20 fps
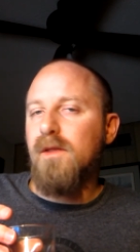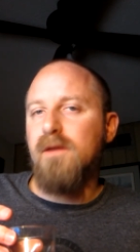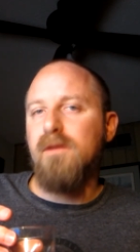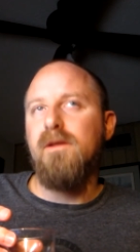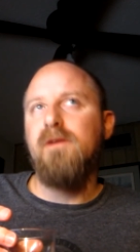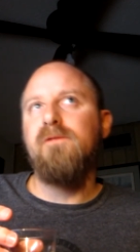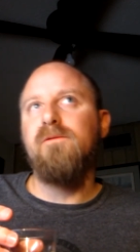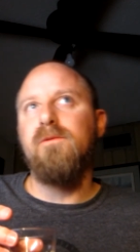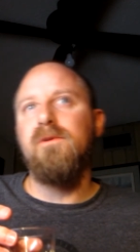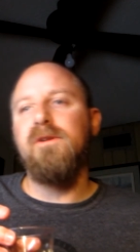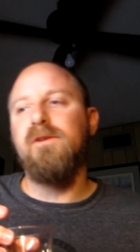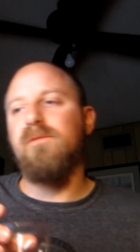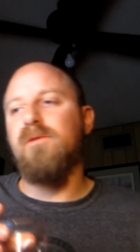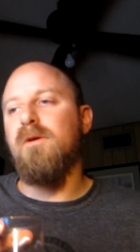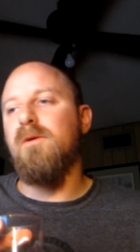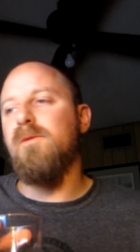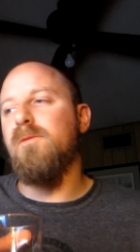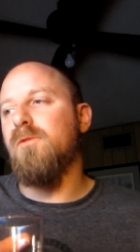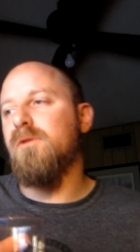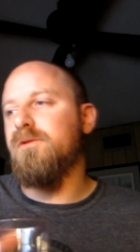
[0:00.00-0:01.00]
This one is
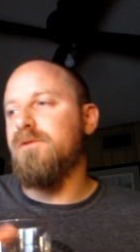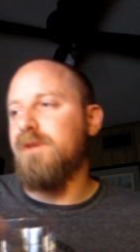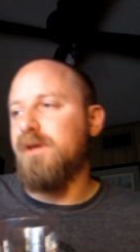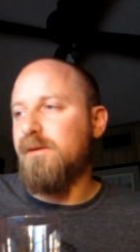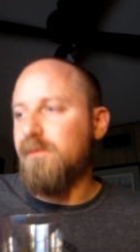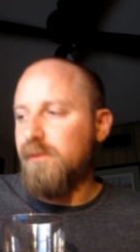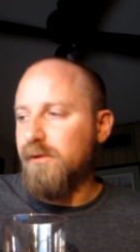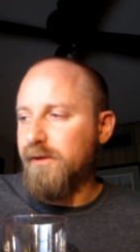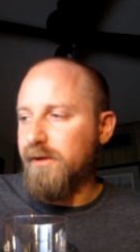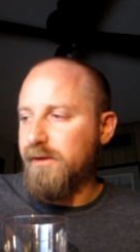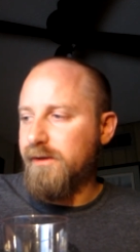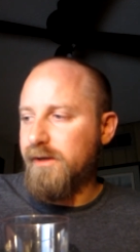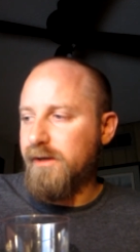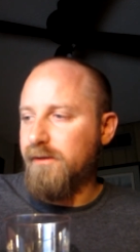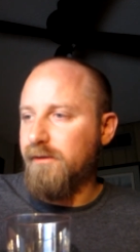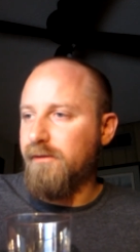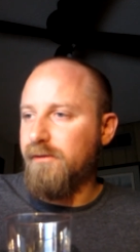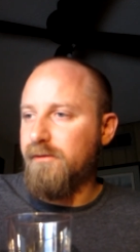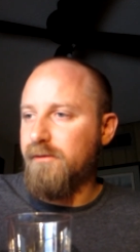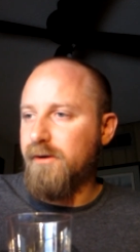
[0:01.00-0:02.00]
probably more drinkable than the
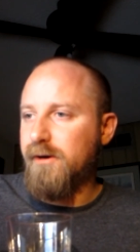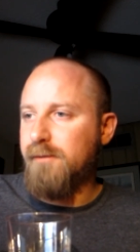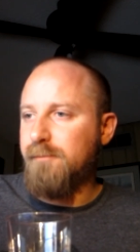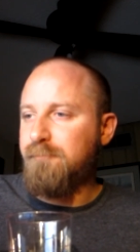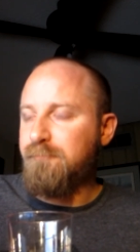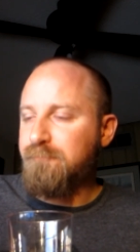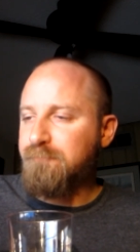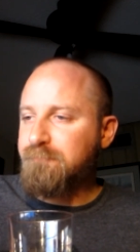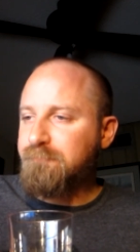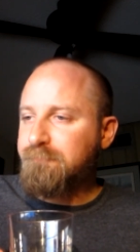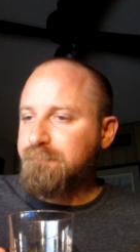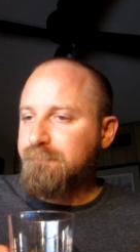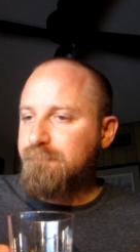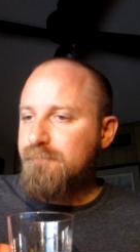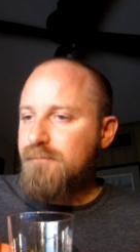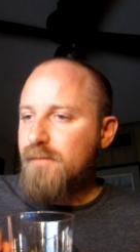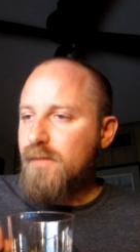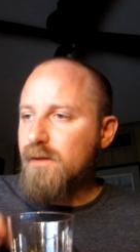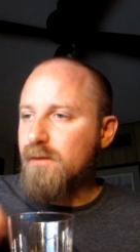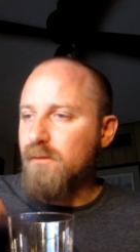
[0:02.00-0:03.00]
other three,
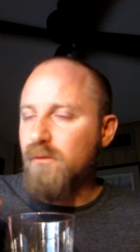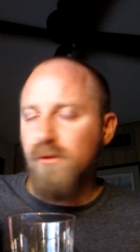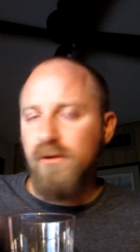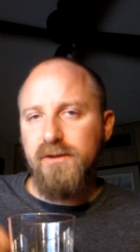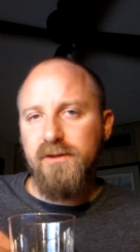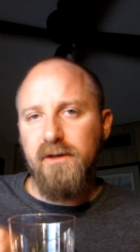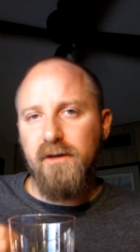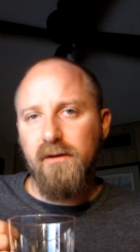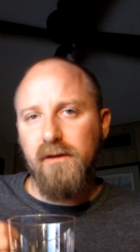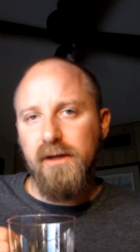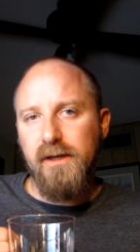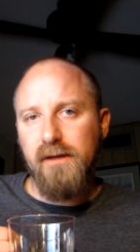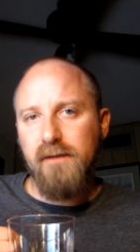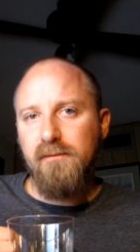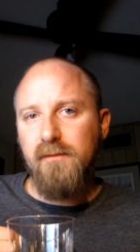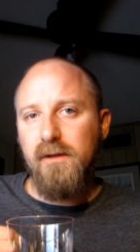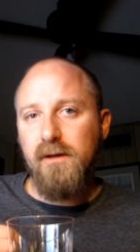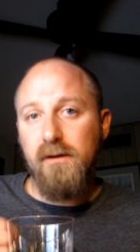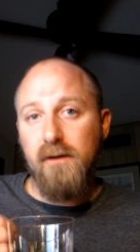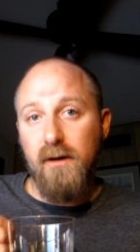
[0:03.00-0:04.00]
more subtly
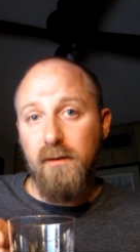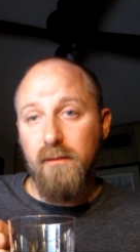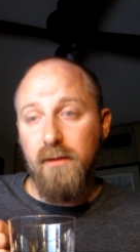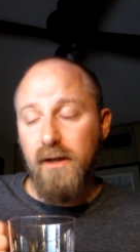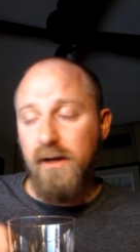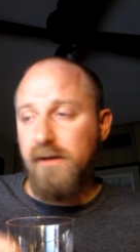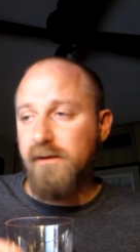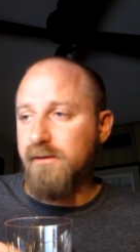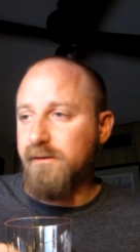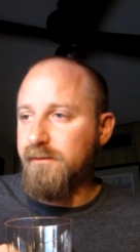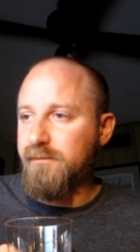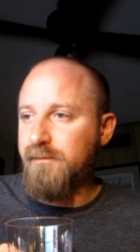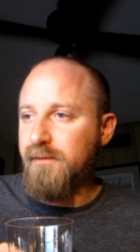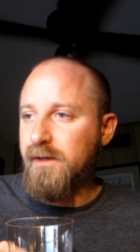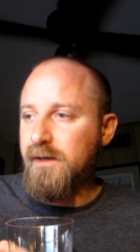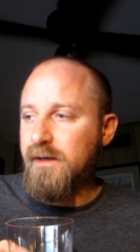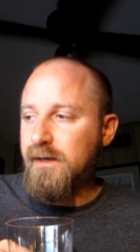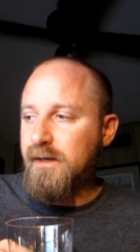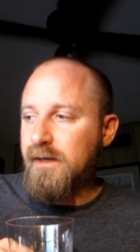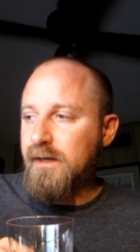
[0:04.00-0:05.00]
complex.
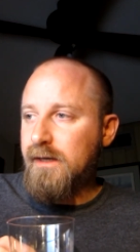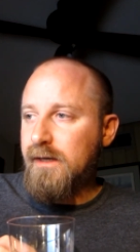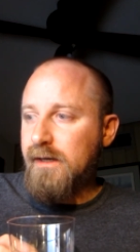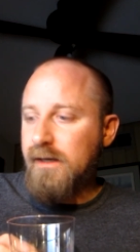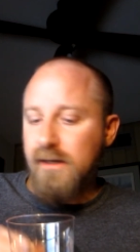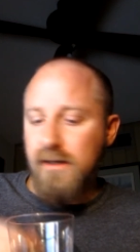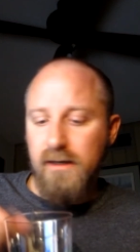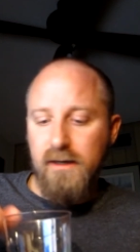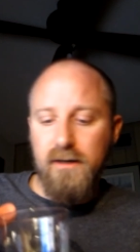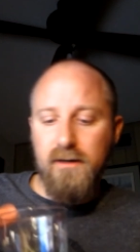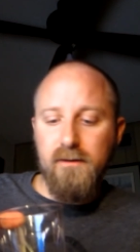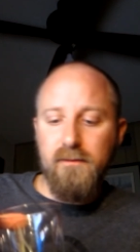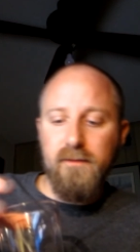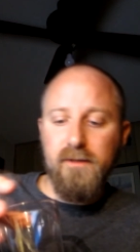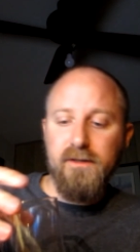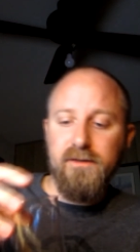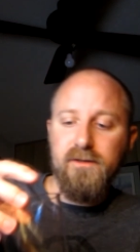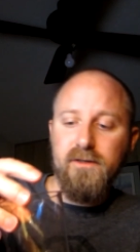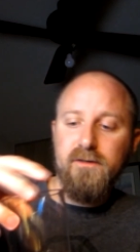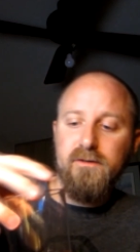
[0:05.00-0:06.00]
Um,
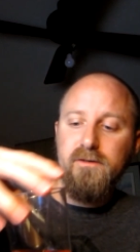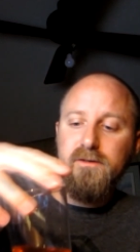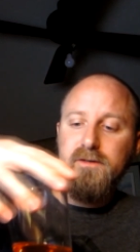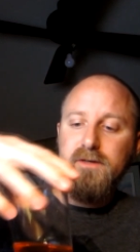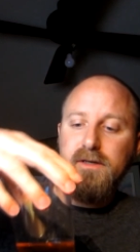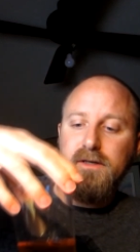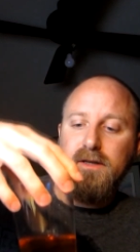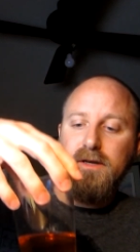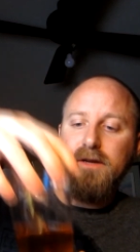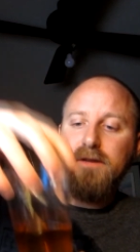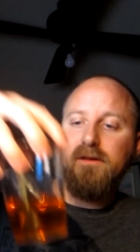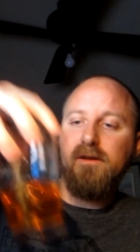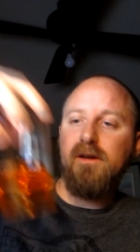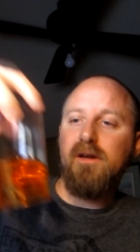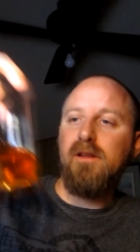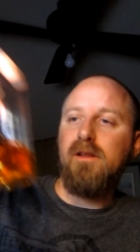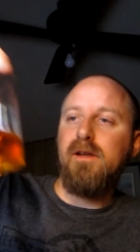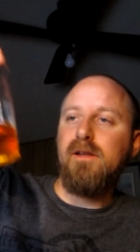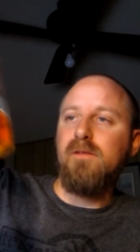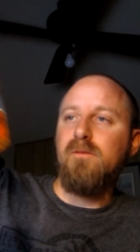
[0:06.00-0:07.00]
it's interesting that I think I
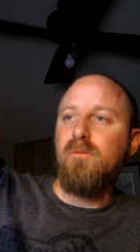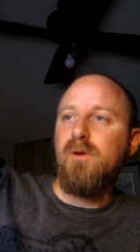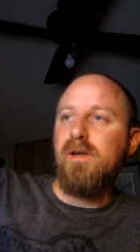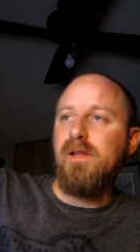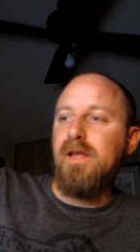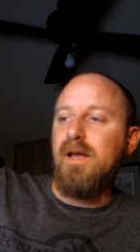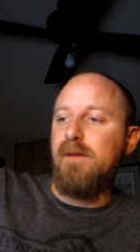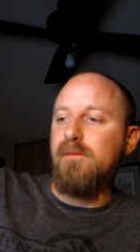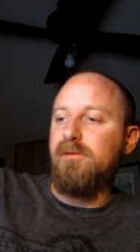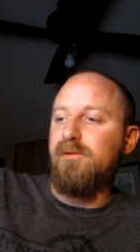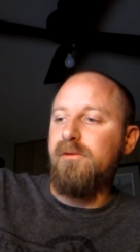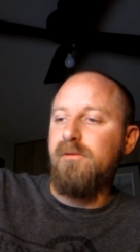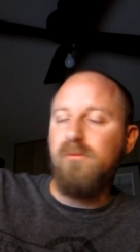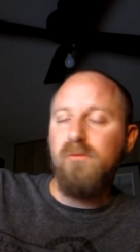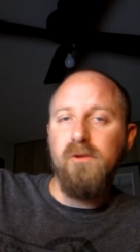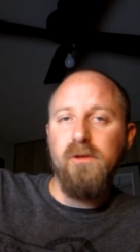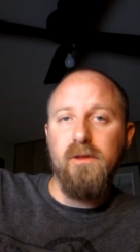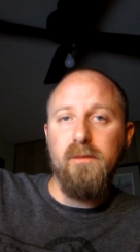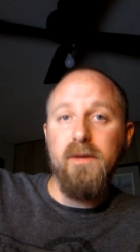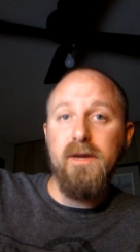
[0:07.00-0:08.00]
like the White Labs
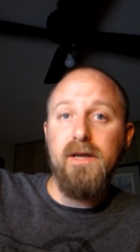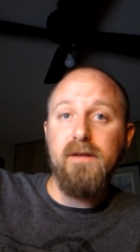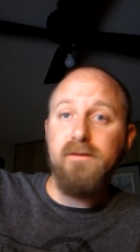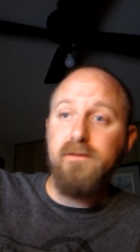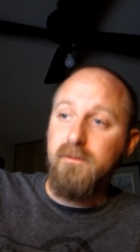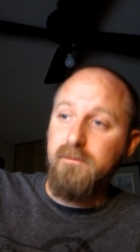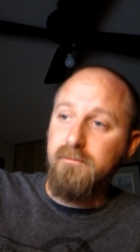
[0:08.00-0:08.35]
one the best